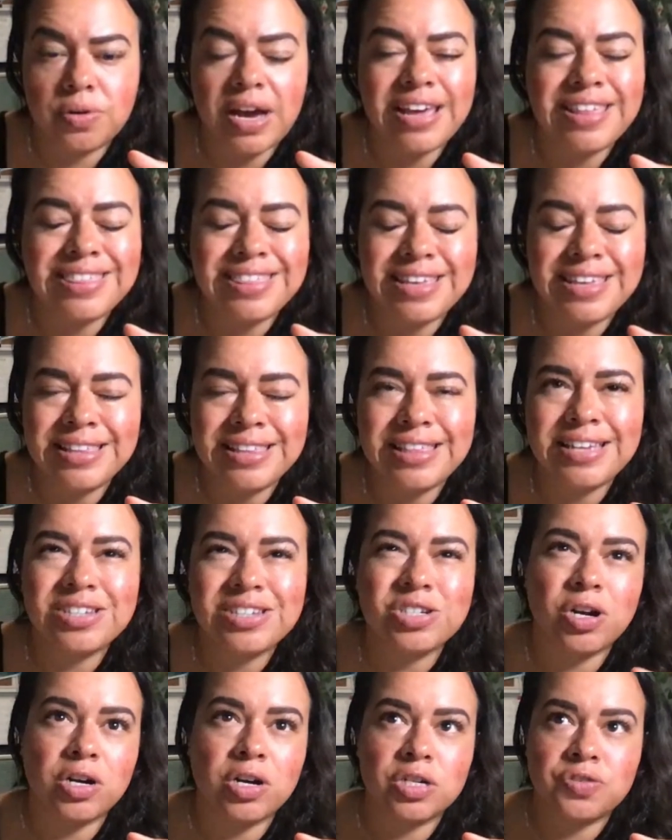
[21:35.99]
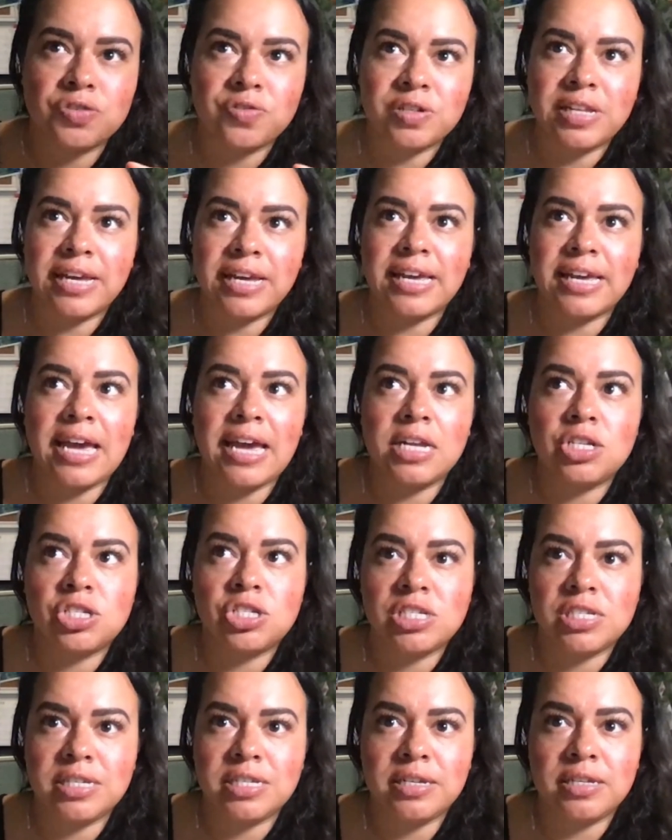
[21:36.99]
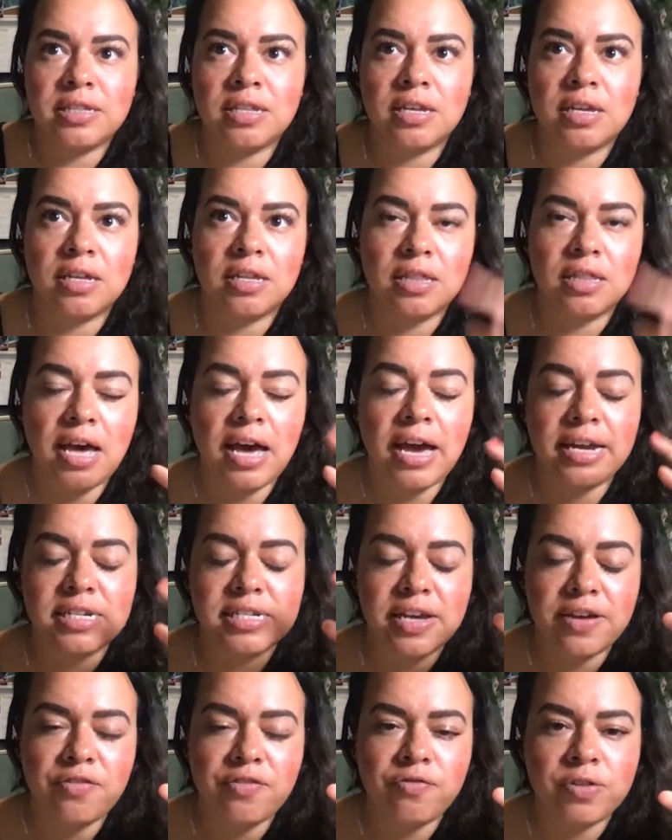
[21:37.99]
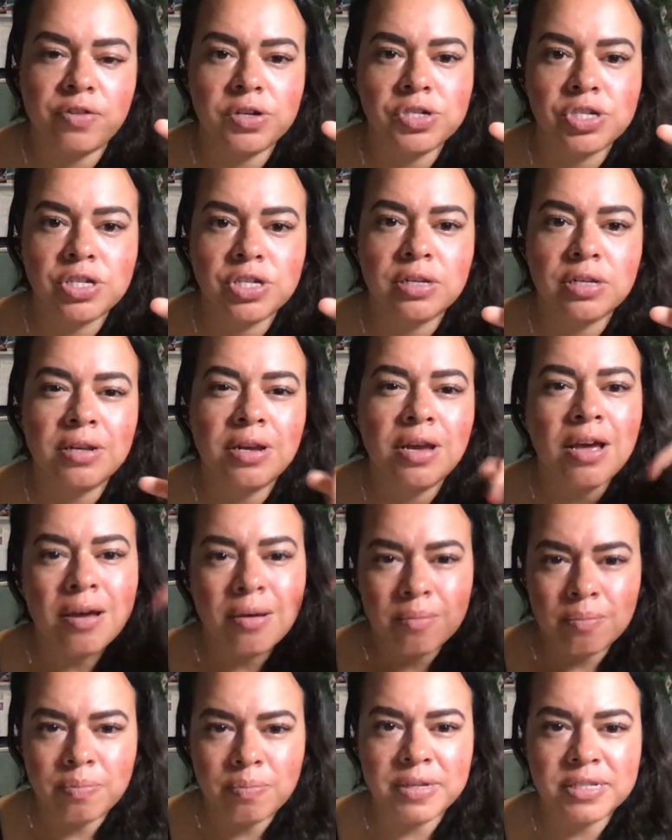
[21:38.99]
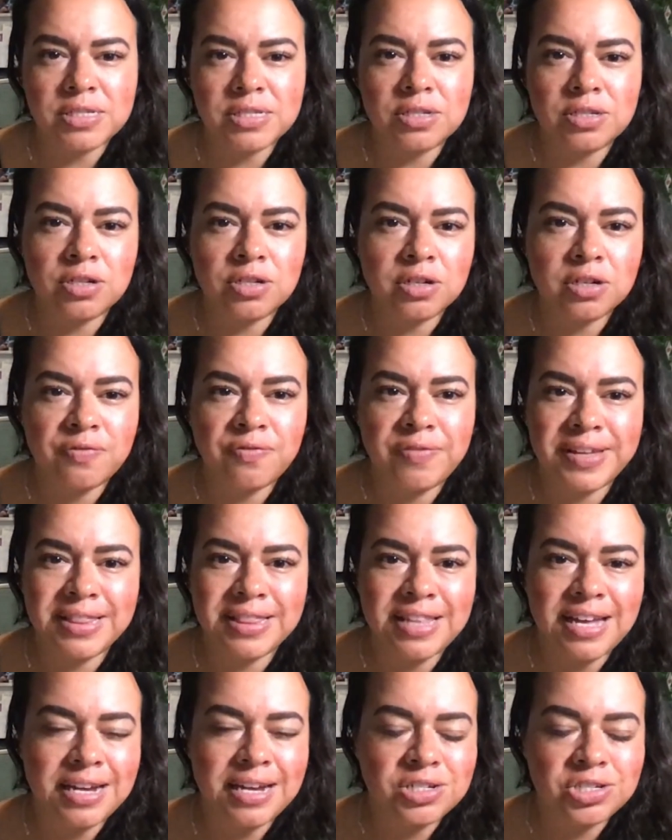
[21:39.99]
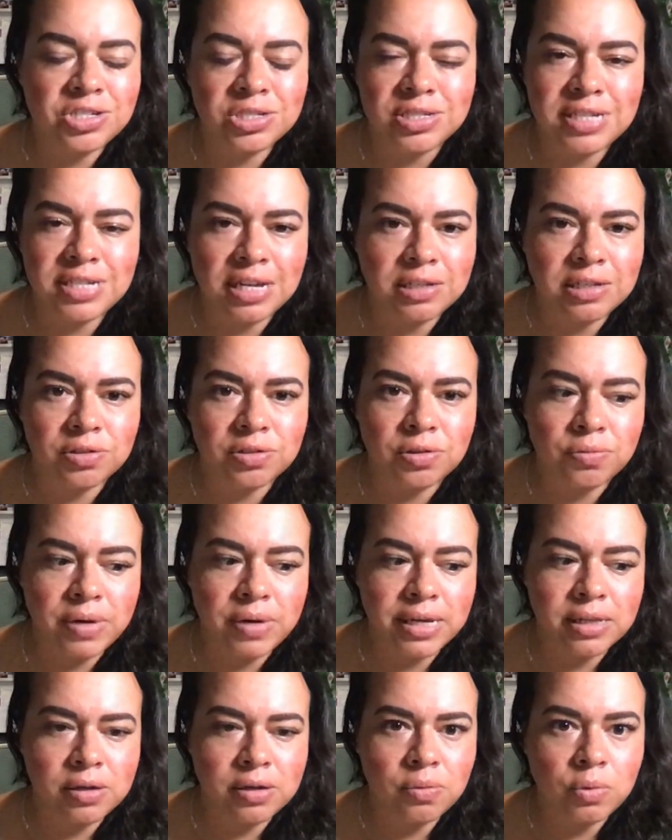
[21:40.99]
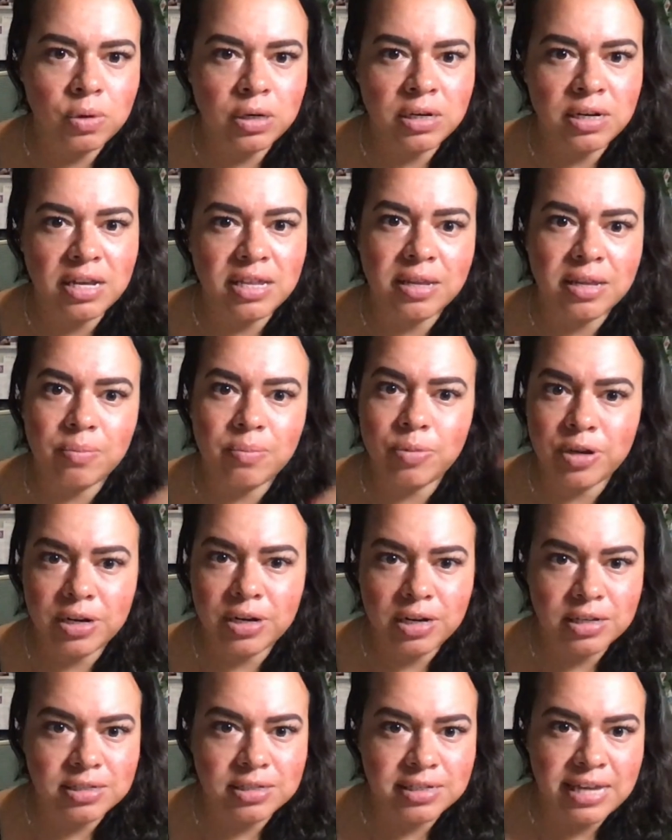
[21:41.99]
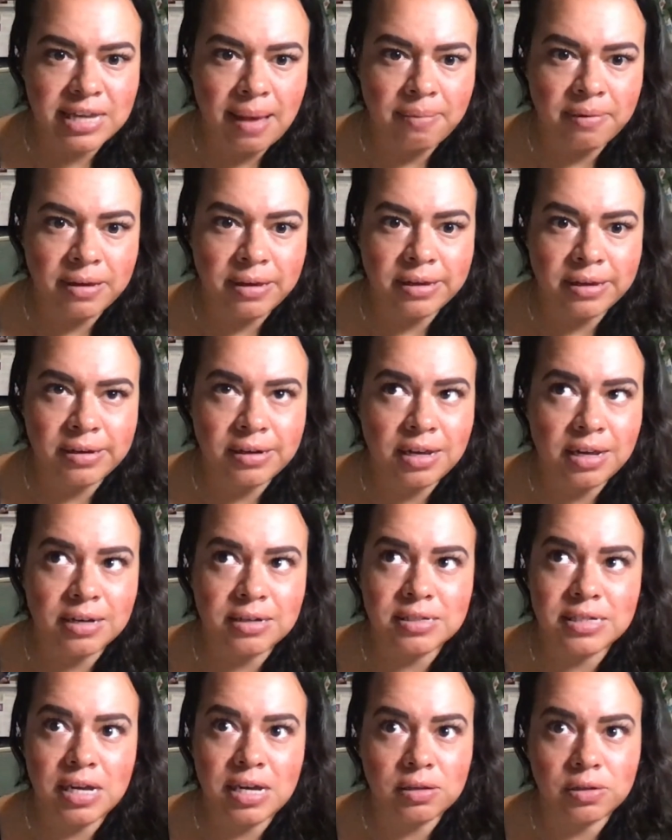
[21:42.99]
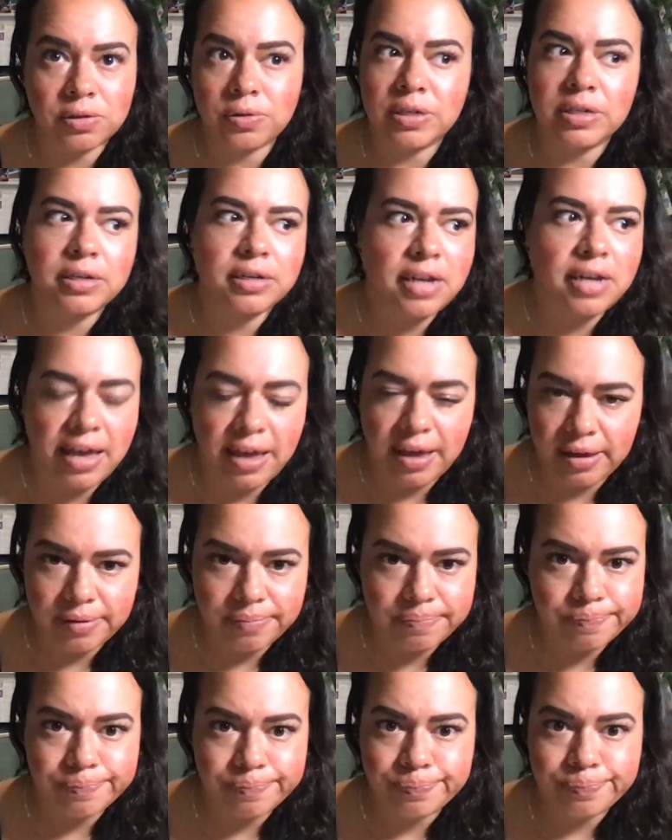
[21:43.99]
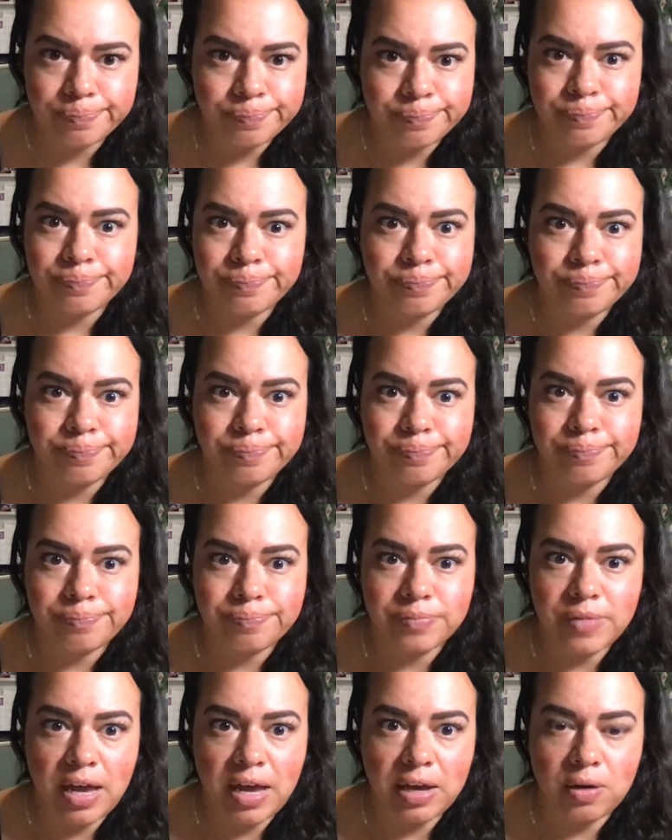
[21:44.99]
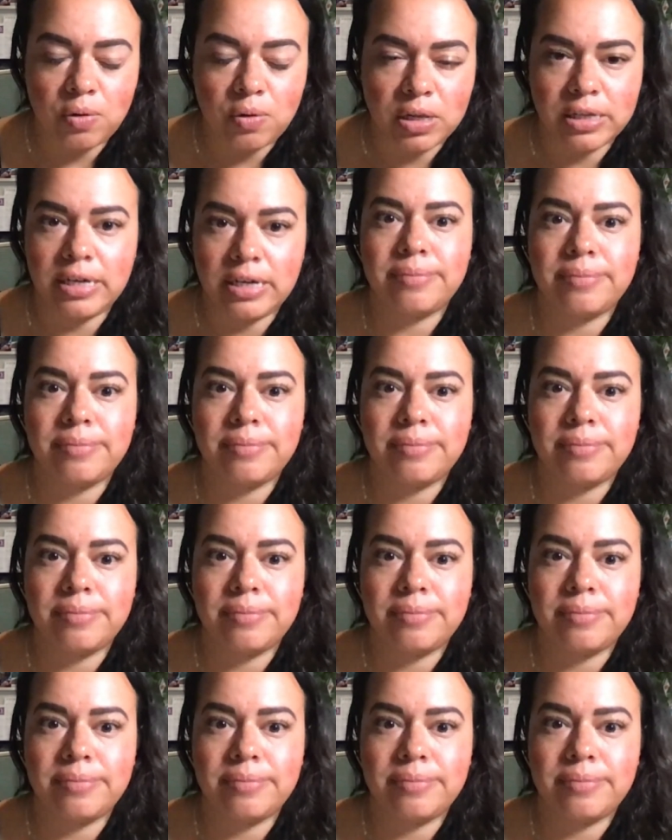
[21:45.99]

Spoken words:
I think they charge for like HD, the high def version. But to circumvent that, just download the regular one and then put it into CapCut and download it high quality.